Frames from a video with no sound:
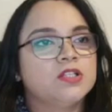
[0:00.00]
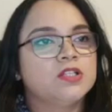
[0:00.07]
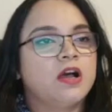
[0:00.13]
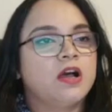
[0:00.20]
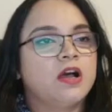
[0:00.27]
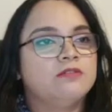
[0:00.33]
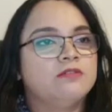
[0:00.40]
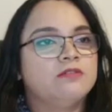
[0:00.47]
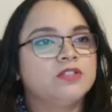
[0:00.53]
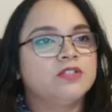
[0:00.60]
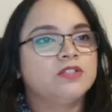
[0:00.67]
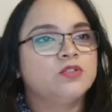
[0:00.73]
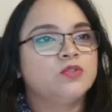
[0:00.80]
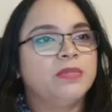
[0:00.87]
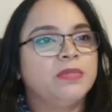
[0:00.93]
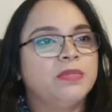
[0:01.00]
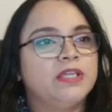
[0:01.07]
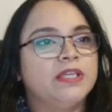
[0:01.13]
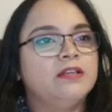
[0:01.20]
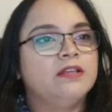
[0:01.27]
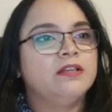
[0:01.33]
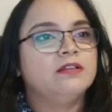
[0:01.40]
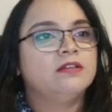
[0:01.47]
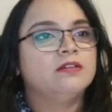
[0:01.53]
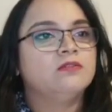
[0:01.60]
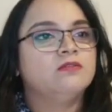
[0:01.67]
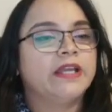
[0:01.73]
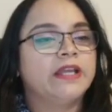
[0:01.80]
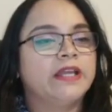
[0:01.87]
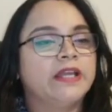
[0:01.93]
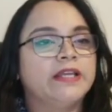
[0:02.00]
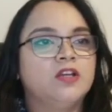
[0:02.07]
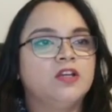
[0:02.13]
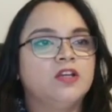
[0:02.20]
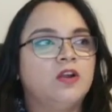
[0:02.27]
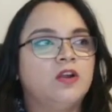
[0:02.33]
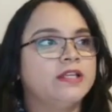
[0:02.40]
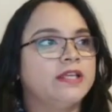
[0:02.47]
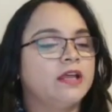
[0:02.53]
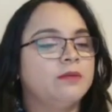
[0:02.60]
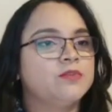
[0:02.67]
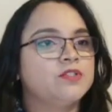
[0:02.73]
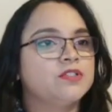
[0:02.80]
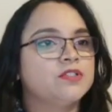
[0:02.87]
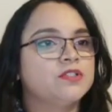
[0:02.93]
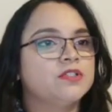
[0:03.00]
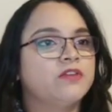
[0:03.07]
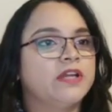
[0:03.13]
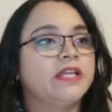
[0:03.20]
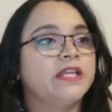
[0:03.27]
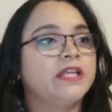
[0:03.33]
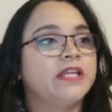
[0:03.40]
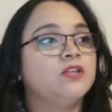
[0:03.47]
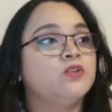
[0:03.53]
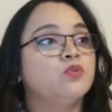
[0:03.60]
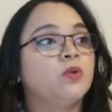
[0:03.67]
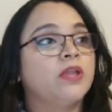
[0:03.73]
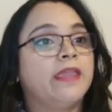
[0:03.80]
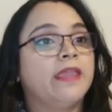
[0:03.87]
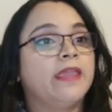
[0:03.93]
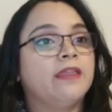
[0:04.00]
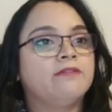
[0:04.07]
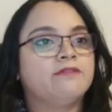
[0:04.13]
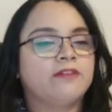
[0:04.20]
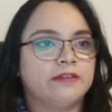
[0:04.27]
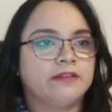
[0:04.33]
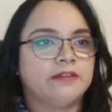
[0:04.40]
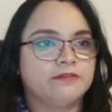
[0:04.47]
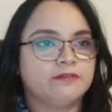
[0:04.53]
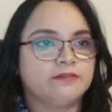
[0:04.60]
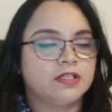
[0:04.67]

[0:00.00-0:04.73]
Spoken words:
So after rook b8, white did not capture, white played rook a5.